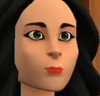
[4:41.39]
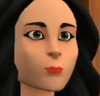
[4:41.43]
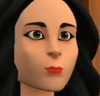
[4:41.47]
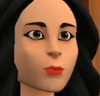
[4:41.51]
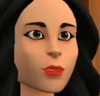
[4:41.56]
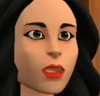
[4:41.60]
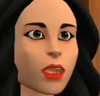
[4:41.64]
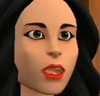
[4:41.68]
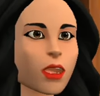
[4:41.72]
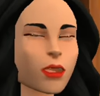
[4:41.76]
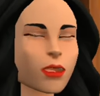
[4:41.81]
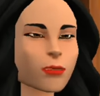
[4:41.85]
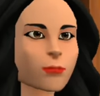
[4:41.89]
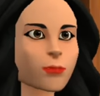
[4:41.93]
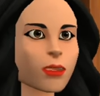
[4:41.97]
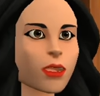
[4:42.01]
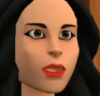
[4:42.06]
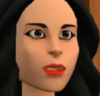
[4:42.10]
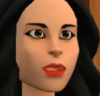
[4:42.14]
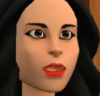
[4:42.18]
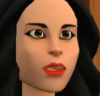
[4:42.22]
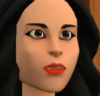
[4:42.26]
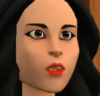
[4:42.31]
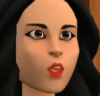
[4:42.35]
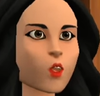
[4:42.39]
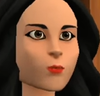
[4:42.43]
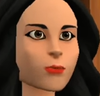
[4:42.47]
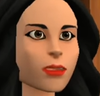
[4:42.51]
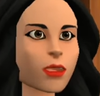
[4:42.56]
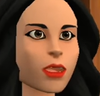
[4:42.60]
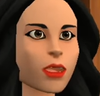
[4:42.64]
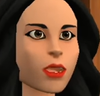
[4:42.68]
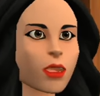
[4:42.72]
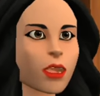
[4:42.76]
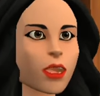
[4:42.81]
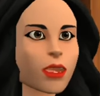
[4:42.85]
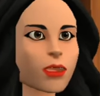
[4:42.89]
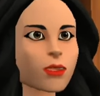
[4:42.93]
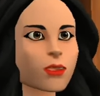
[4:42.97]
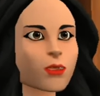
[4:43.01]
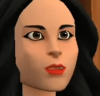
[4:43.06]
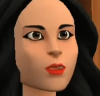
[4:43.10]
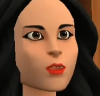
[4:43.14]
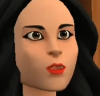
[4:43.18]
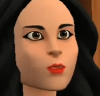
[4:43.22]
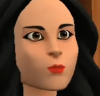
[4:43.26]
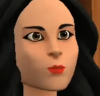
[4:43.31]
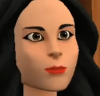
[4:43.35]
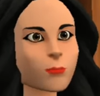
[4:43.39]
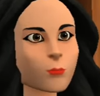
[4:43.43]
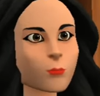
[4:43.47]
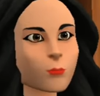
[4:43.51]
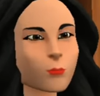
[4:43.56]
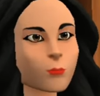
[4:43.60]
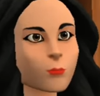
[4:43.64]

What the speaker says: Here's a pencil for making notes.